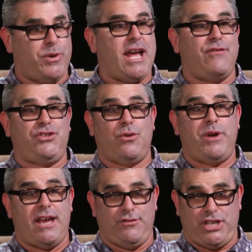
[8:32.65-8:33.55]
So
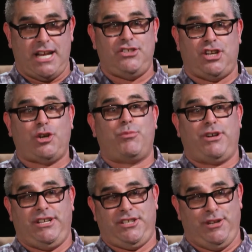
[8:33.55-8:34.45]
we have Chan
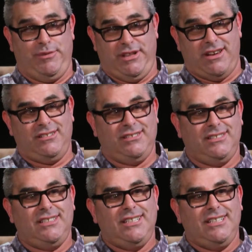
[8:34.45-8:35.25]
Zuckerberg is going to be there,